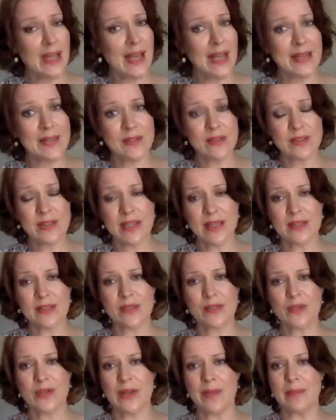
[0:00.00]
At the
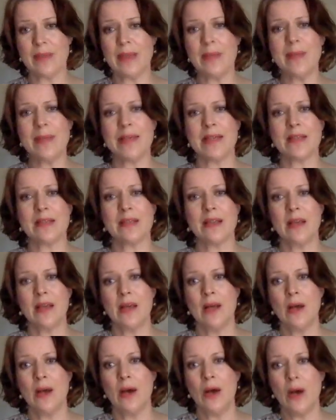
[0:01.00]
extreme limit,
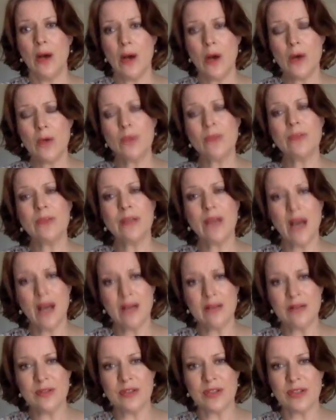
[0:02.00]
whole
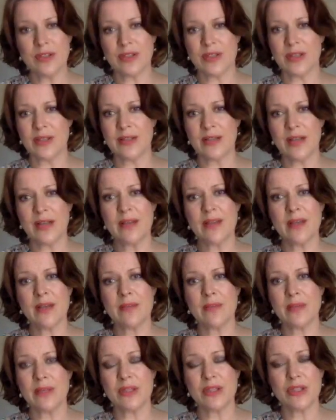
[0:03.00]
cultures are
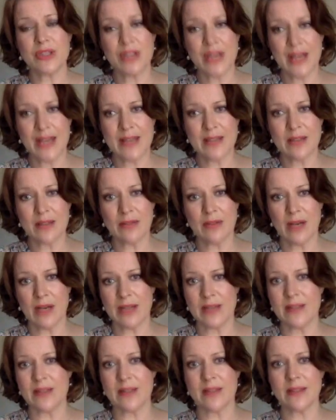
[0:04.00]
nothing but shared
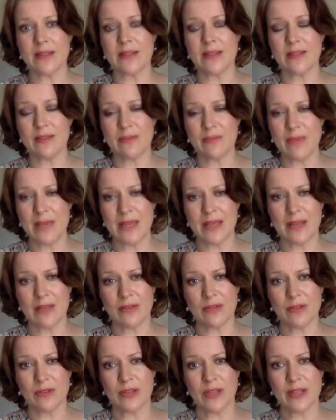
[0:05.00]
horizons of
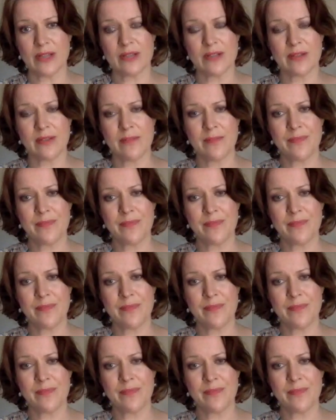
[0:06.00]
meaningfulness.